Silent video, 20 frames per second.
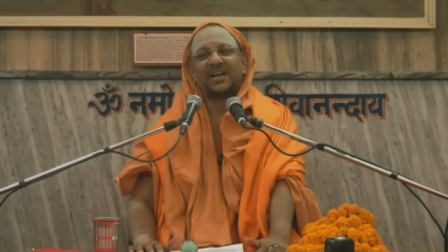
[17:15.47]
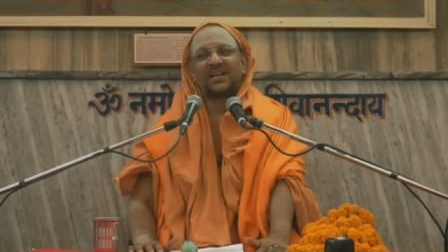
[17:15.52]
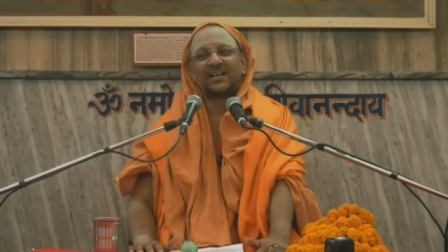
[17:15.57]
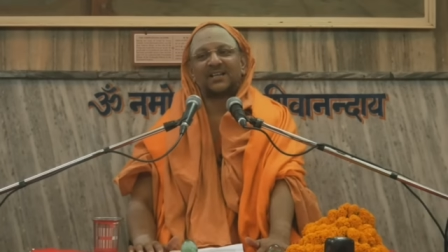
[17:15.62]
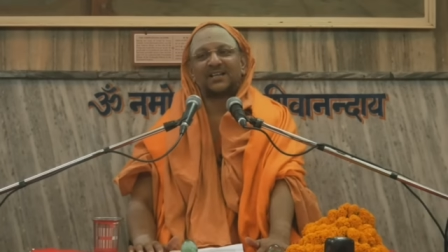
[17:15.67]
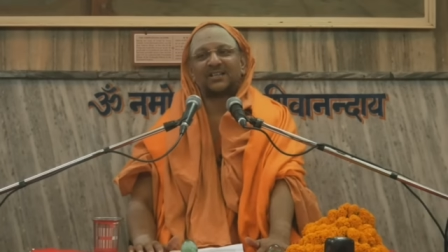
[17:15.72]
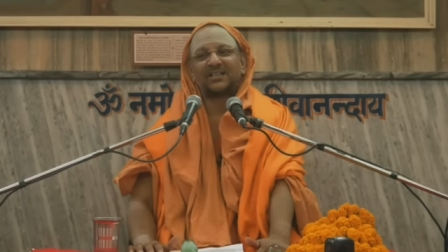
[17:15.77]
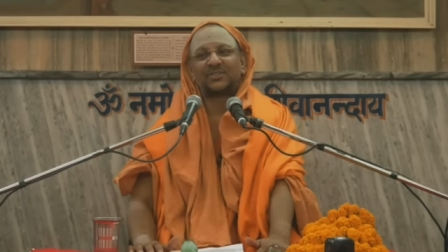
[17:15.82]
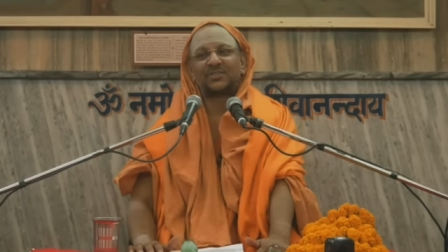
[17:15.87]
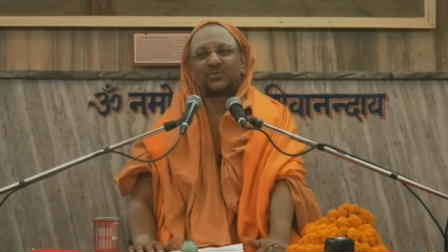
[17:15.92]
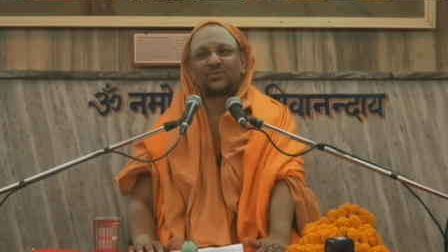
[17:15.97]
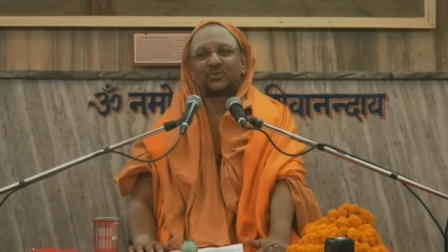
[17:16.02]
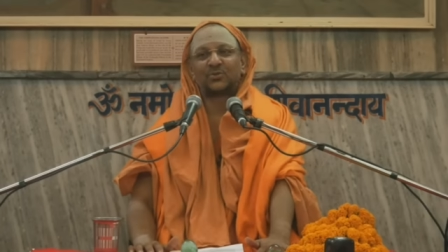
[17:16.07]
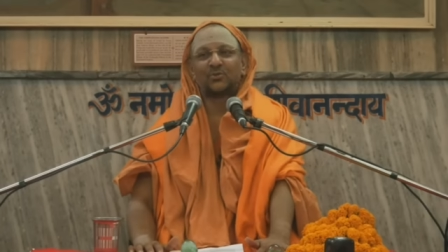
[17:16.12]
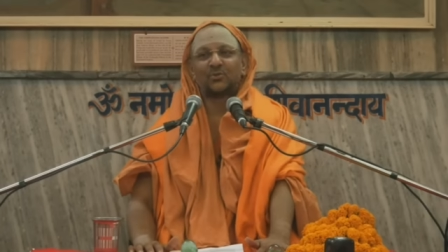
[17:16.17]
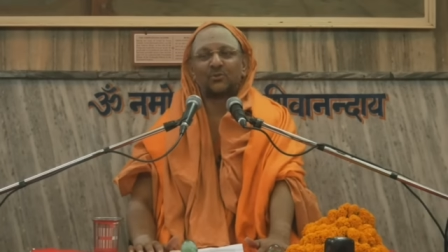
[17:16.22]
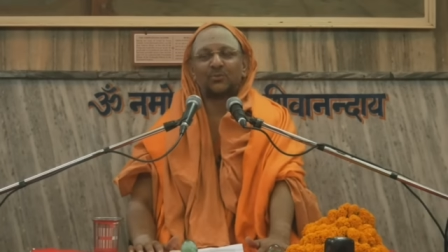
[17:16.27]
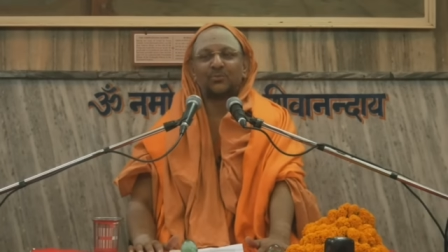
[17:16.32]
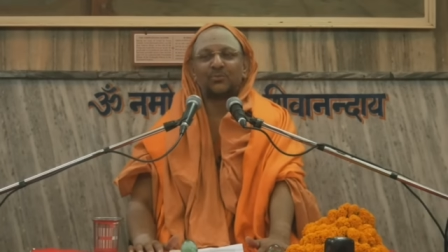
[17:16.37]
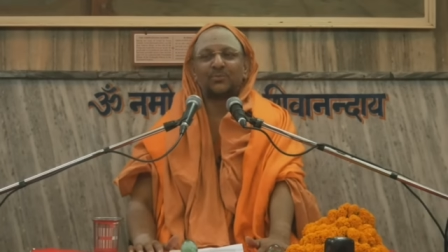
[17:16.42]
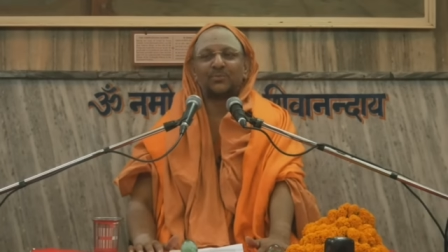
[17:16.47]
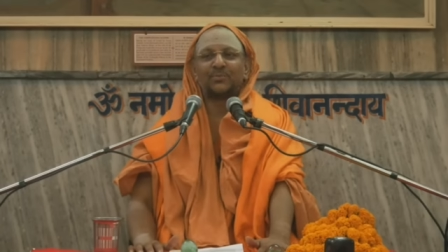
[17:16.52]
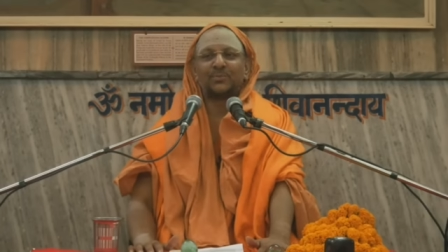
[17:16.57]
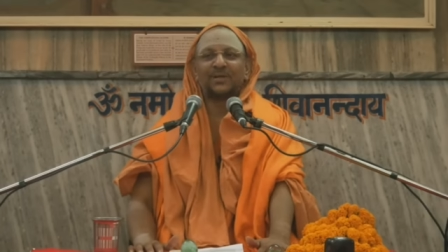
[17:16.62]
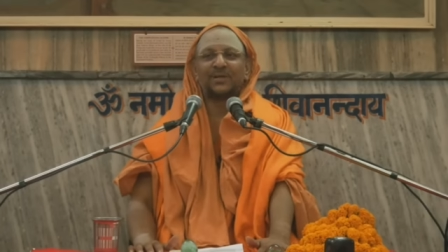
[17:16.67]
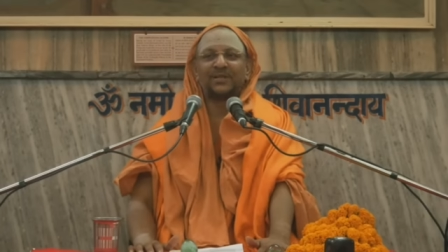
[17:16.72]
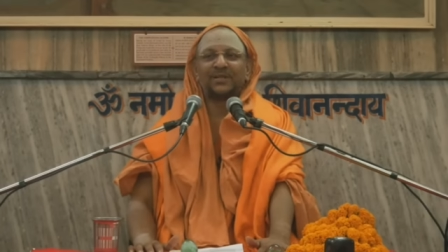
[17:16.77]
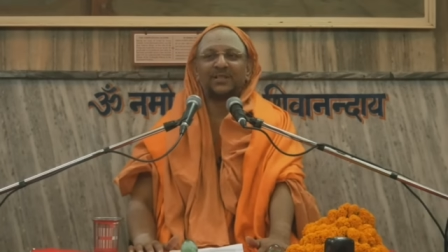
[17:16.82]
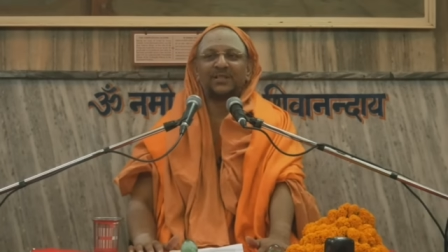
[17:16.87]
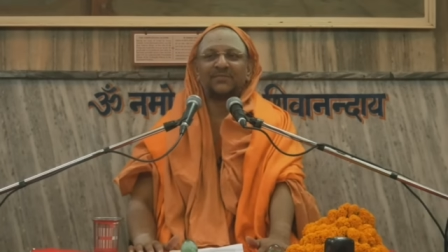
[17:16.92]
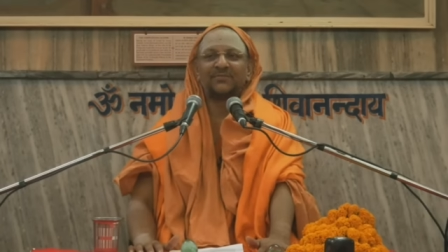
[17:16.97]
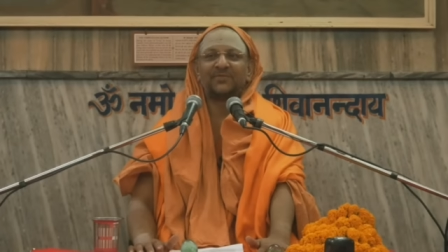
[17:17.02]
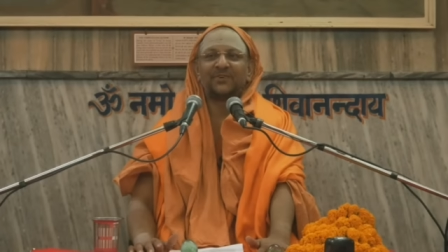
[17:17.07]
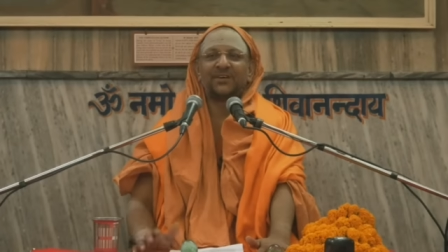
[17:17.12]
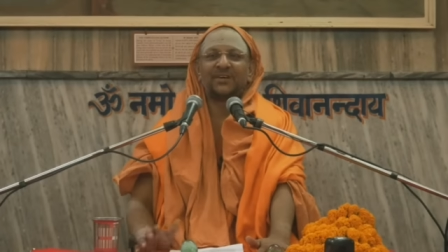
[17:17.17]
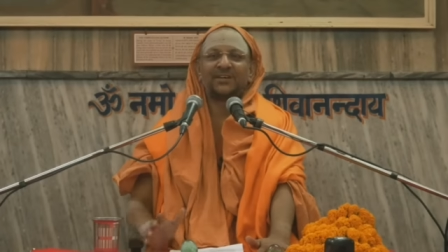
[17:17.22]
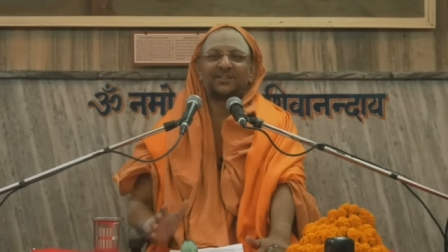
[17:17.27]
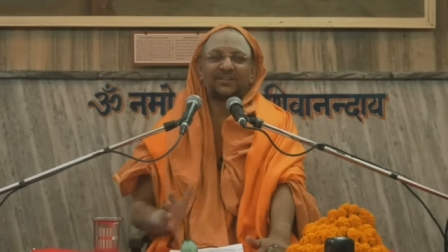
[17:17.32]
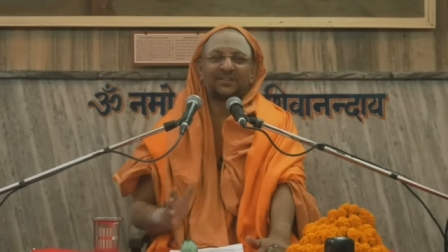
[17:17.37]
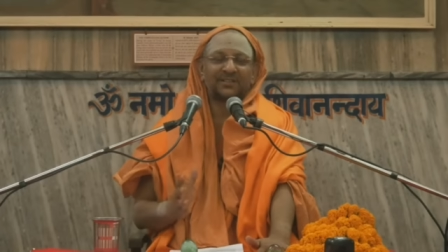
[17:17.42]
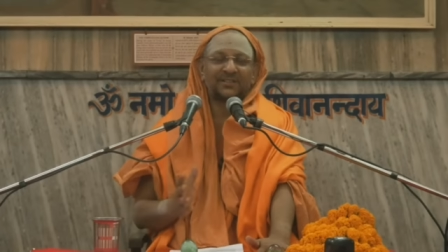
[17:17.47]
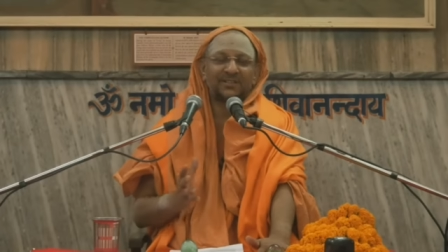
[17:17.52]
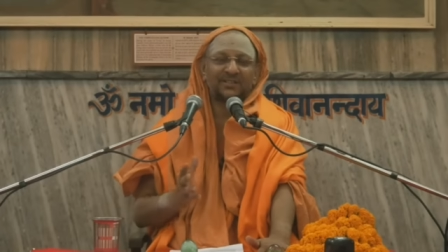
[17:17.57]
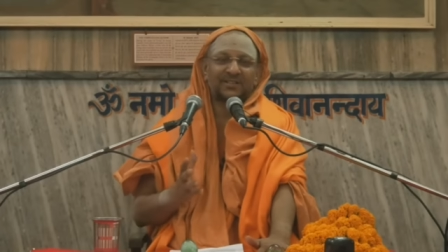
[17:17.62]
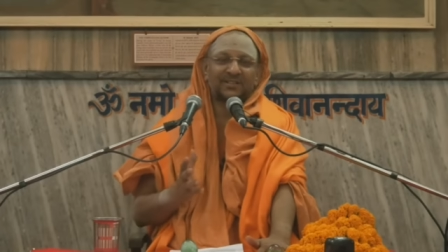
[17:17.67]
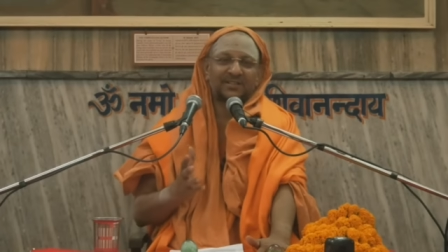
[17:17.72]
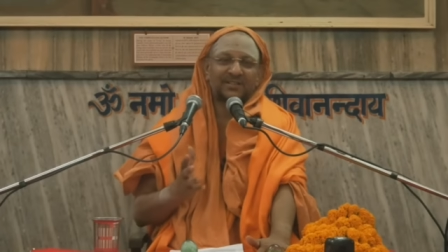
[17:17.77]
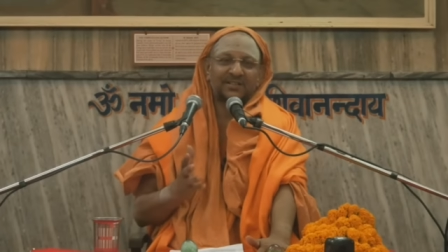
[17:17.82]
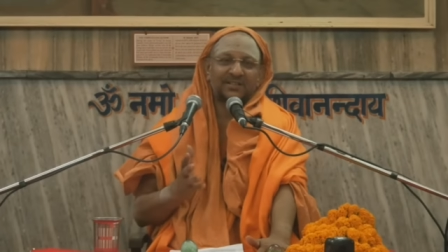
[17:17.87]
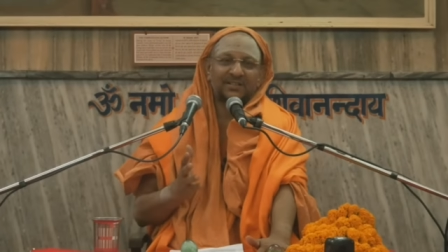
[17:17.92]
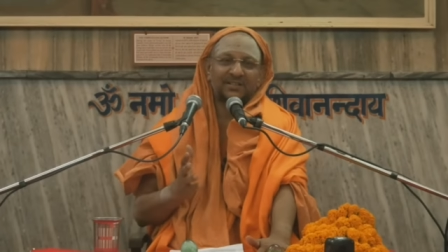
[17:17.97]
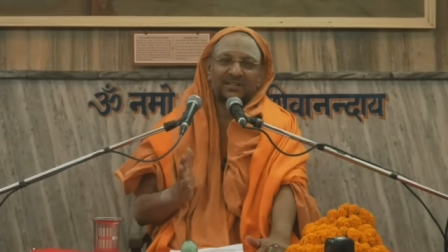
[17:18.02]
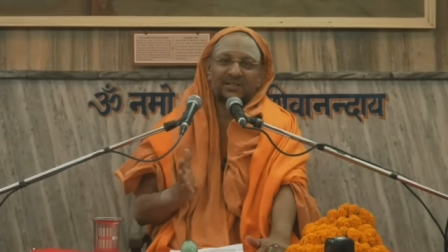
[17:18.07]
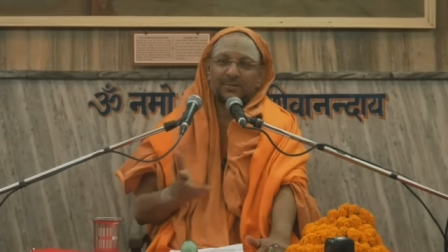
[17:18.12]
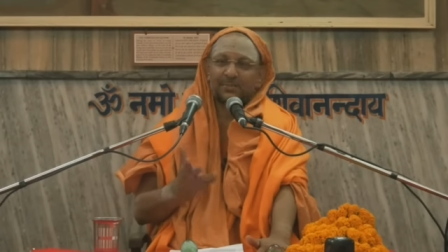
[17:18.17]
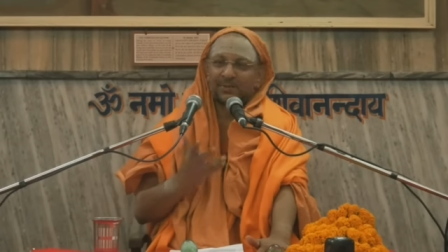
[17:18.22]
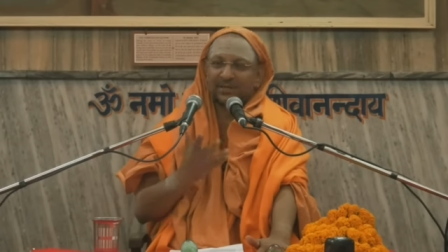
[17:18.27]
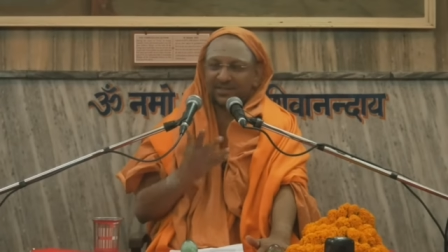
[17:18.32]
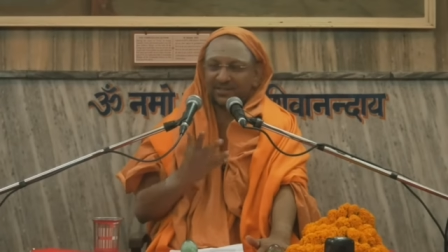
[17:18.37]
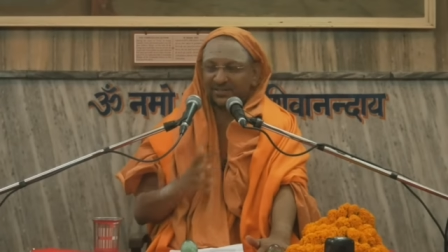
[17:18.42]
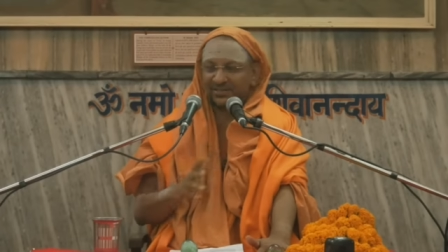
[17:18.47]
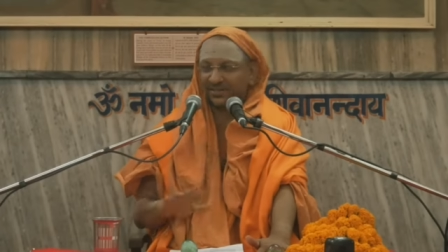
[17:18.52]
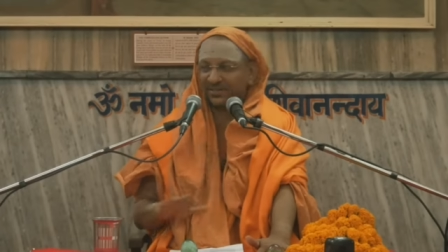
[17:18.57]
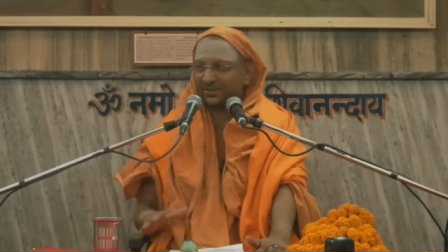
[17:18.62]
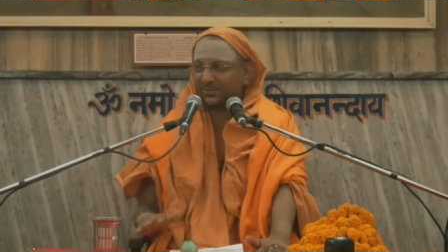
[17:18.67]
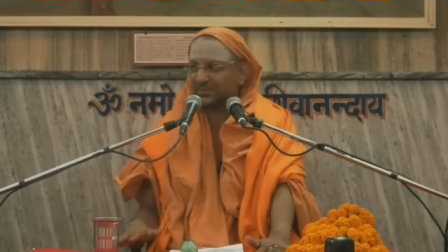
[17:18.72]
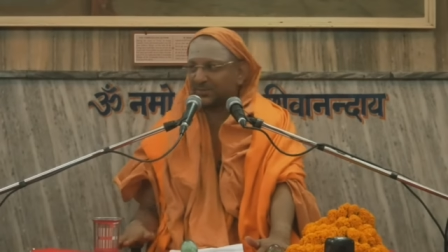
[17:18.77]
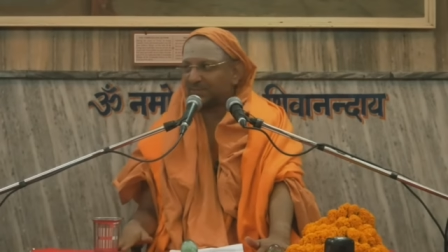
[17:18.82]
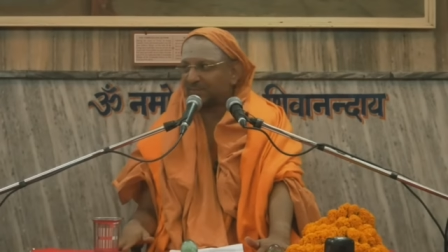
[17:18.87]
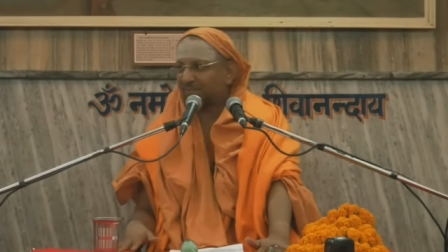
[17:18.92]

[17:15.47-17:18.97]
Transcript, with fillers: And so many were liberated.